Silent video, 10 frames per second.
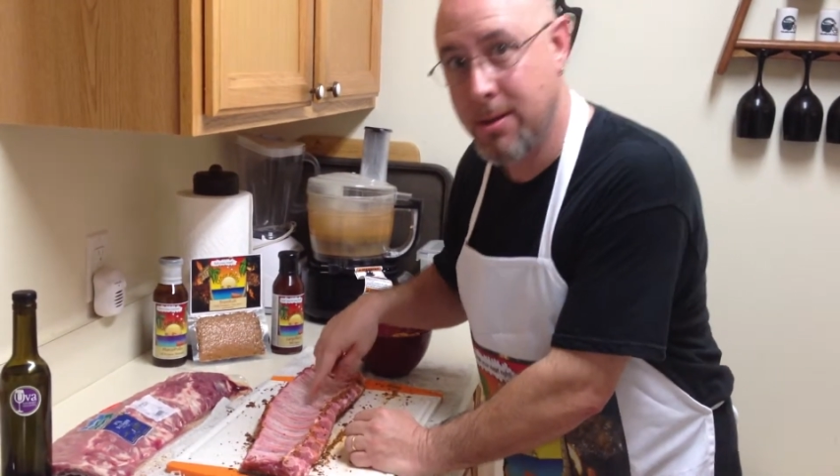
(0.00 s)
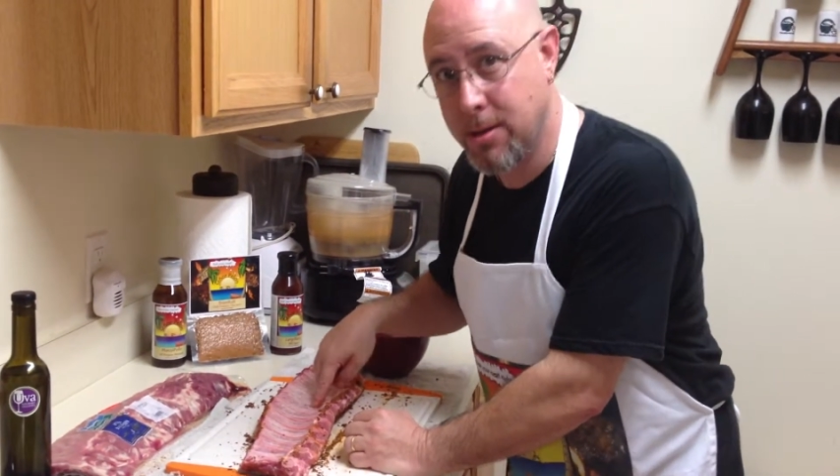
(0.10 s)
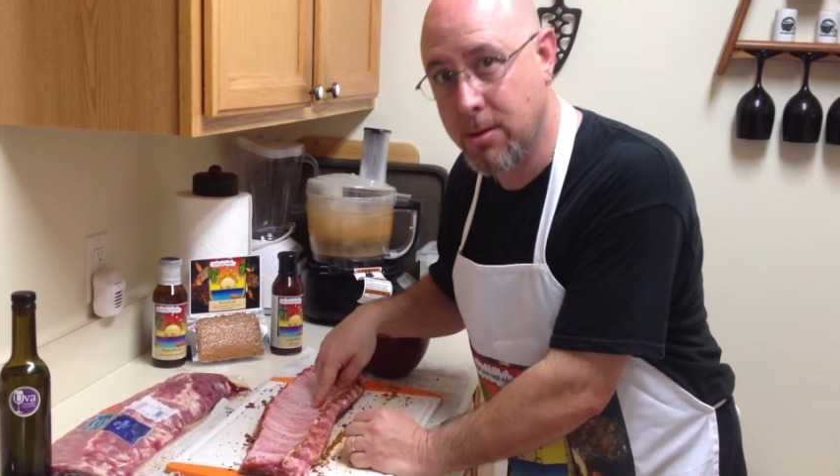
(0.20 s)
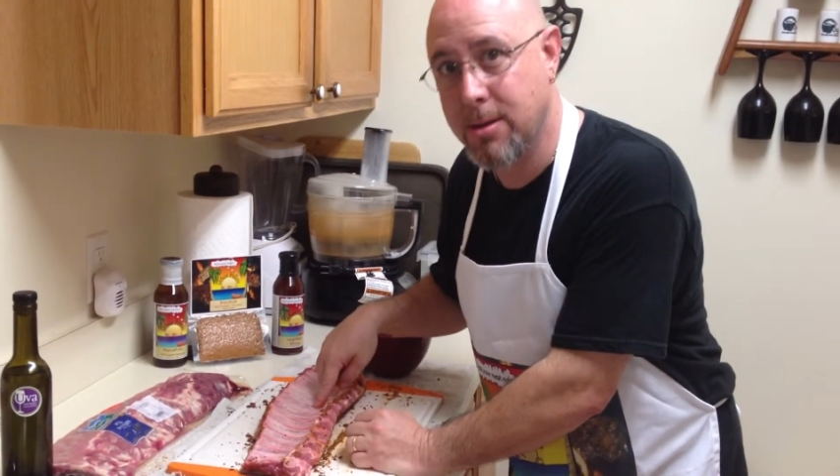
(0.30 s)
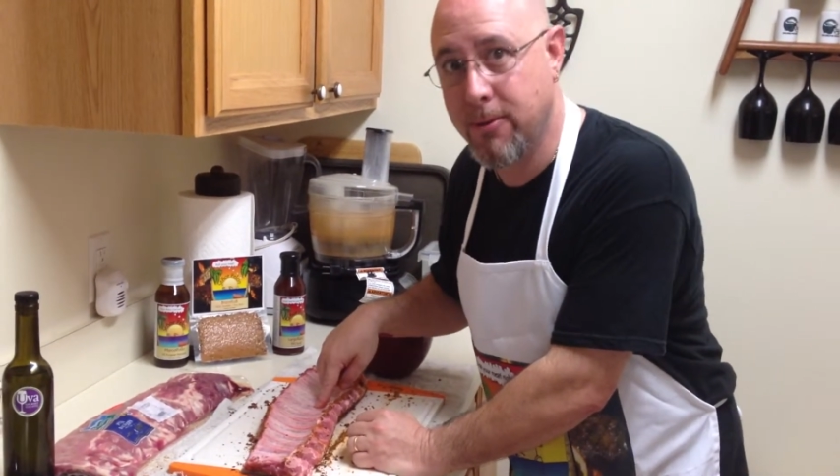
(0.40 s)
A
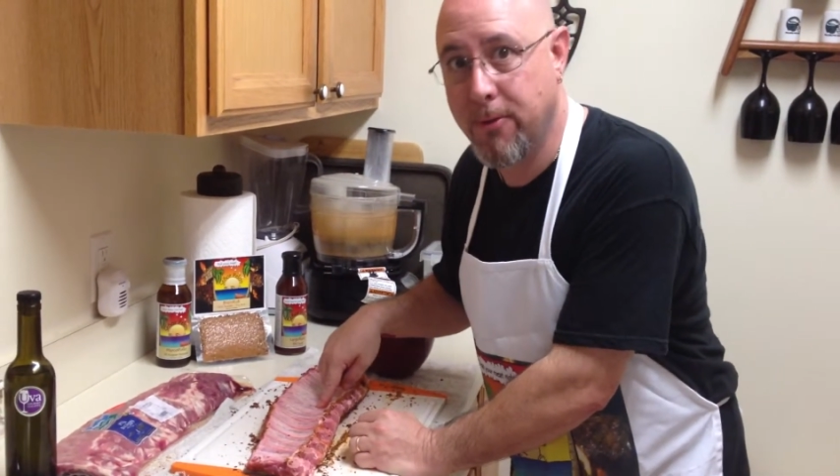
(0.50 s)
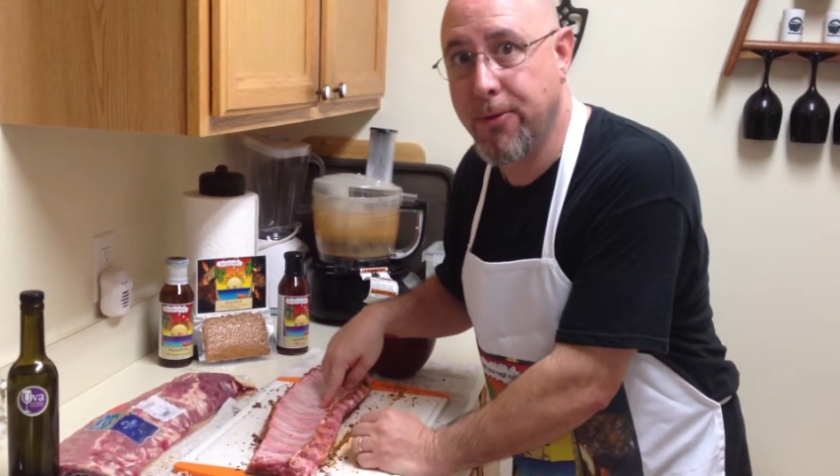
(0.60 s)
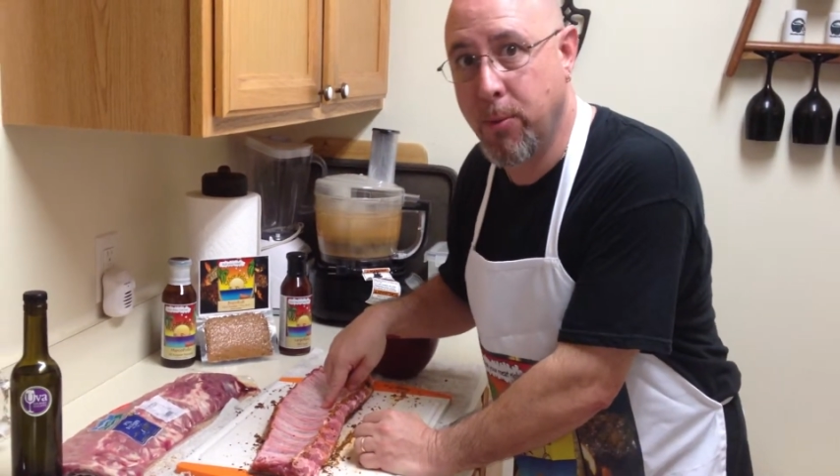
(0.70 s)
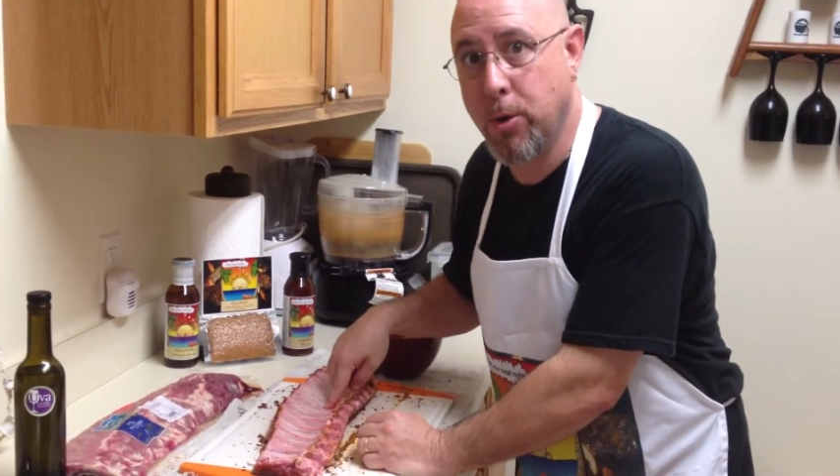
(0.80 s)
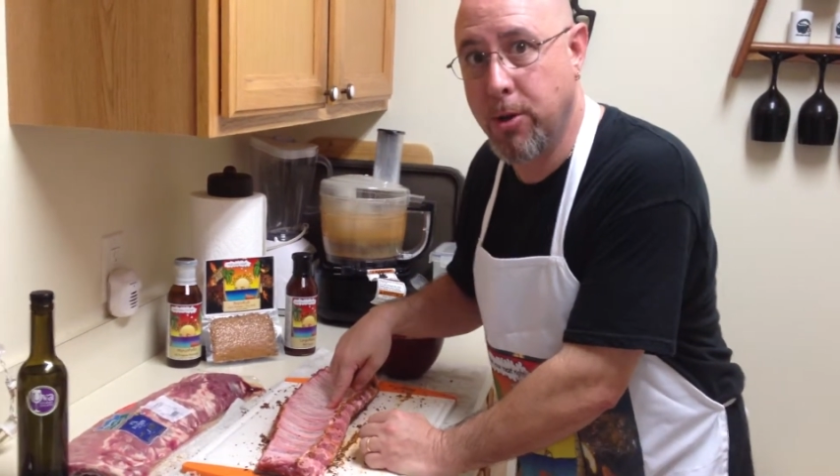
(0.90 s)
little different
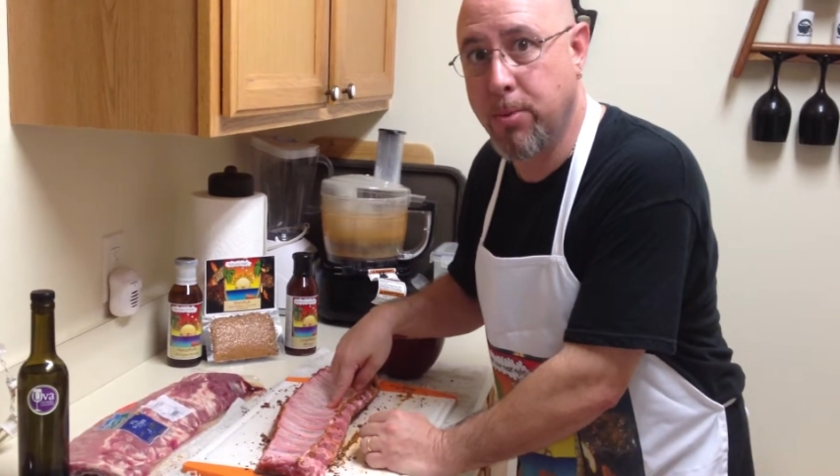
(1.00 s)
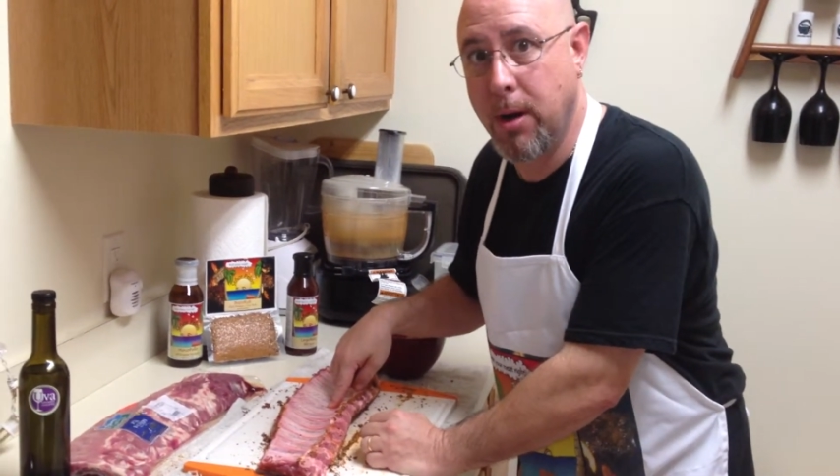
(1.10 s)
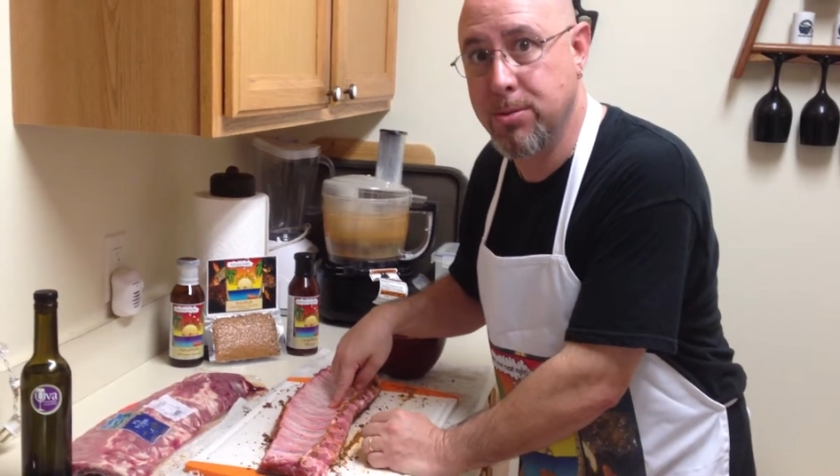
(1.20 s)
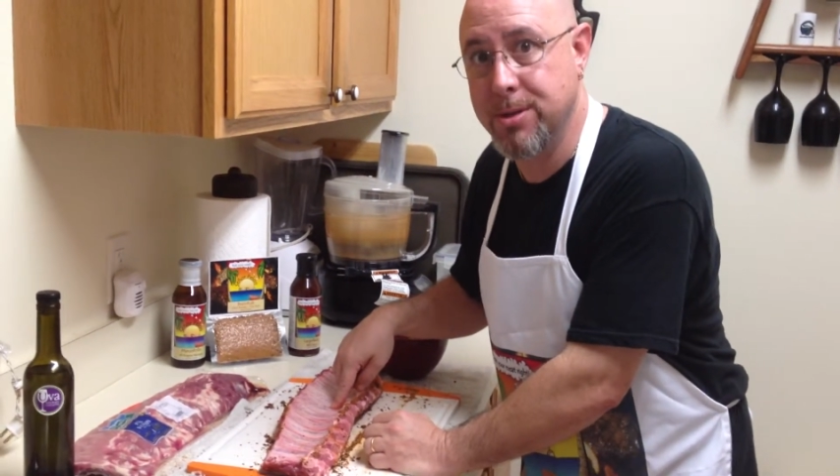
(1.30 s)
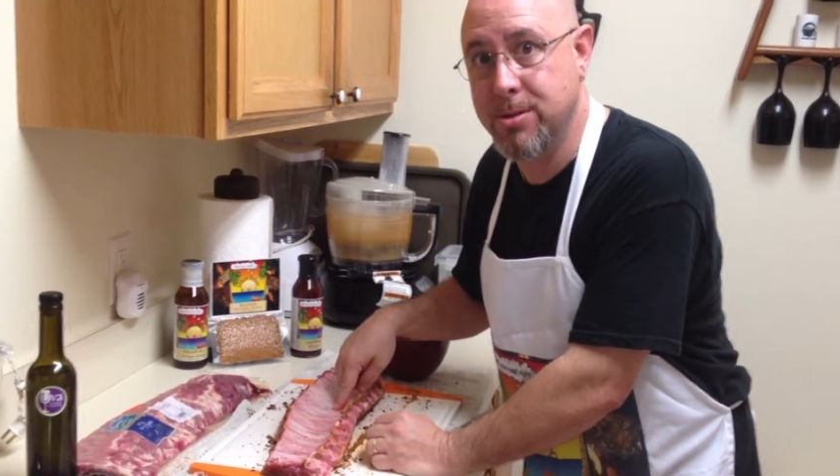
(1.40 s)
than what you're
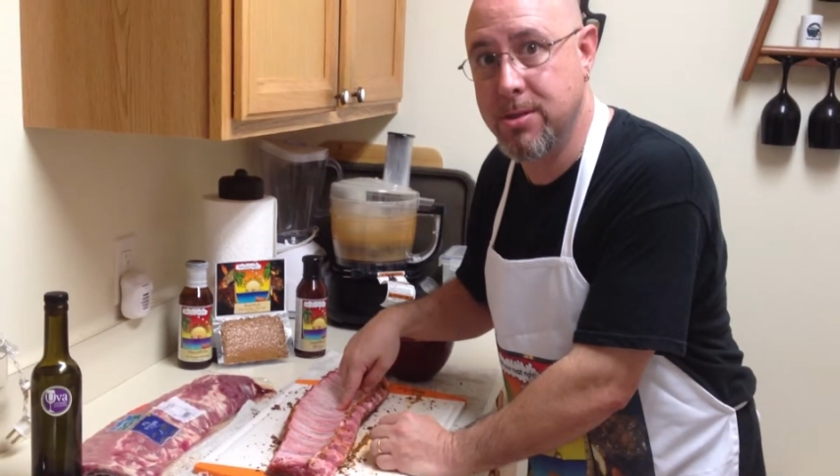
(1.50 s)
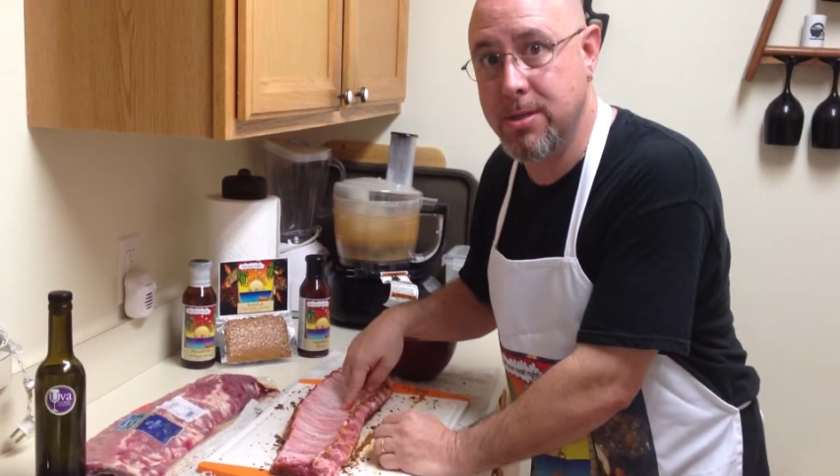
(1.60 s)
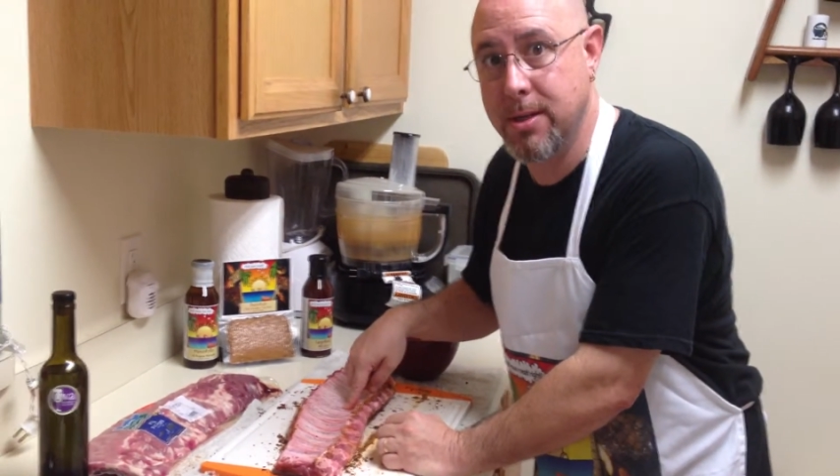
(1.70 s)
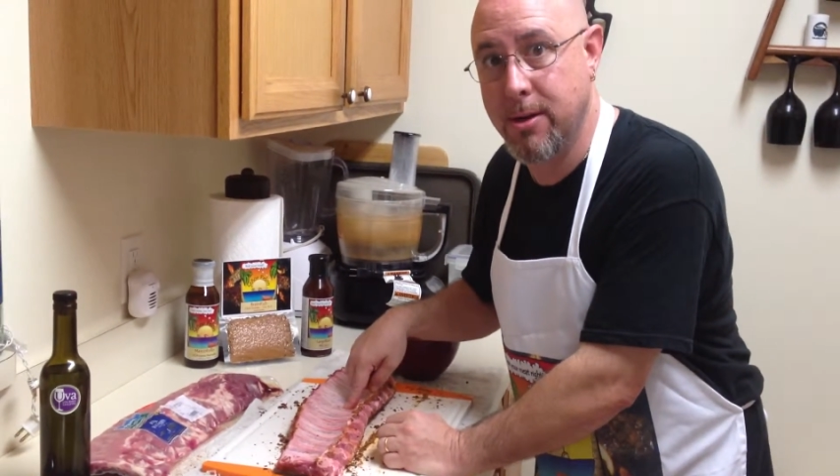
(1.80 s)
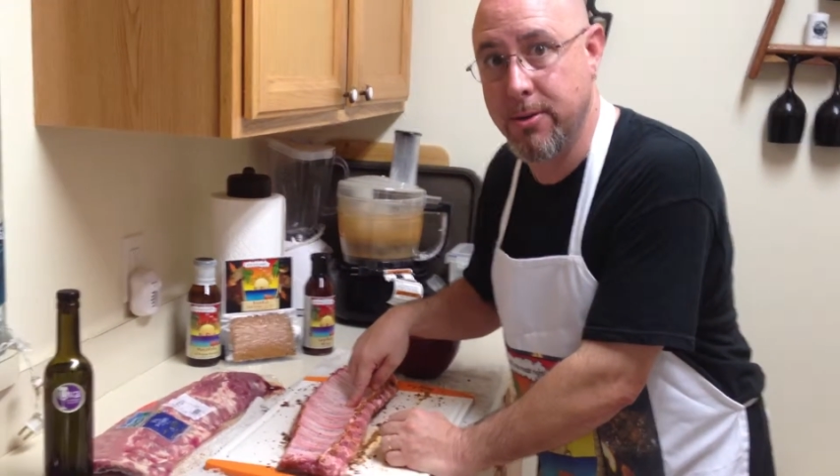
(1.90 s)
probably used to
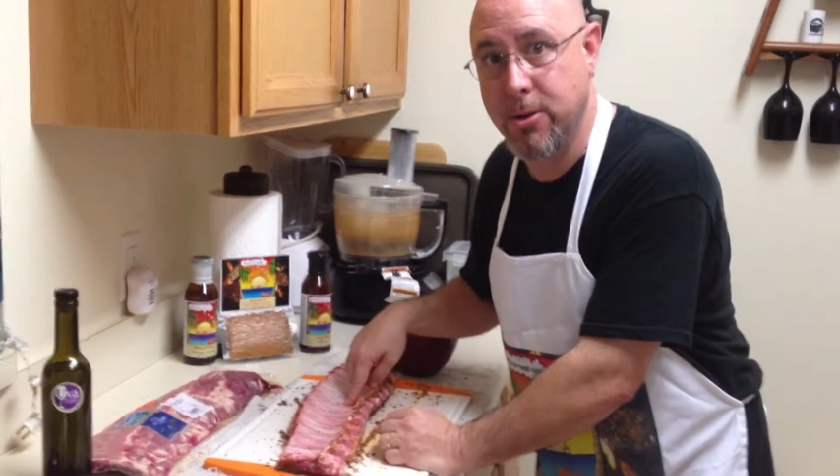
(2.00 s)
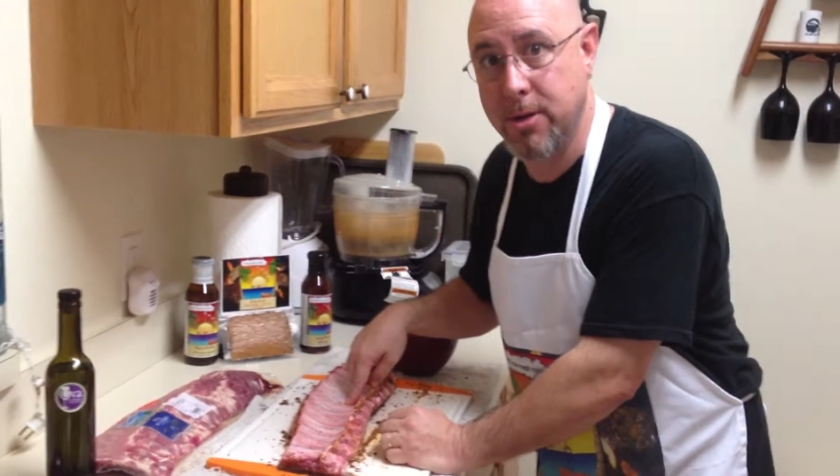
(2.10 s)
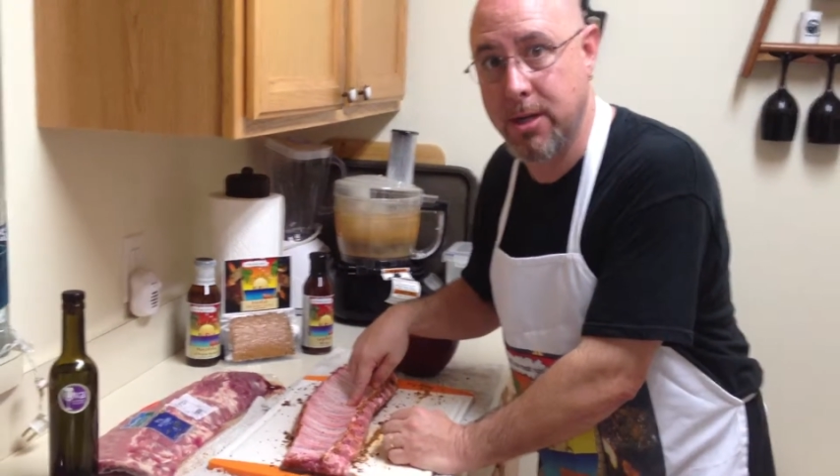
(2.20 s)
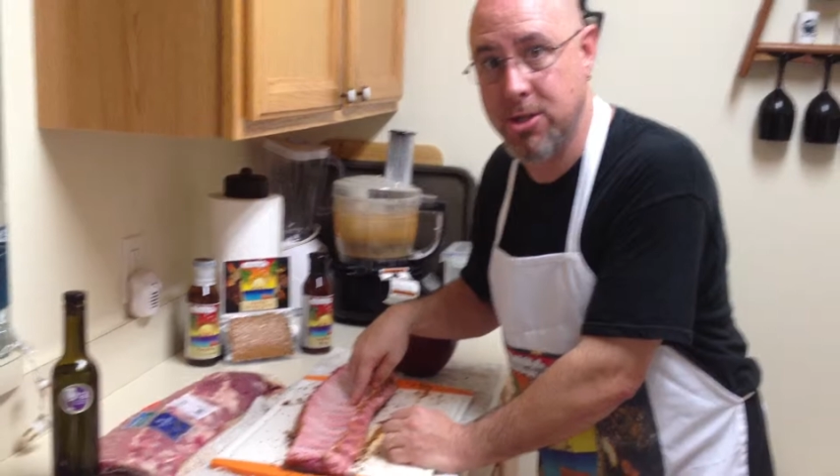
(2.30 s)
seeing on the cooking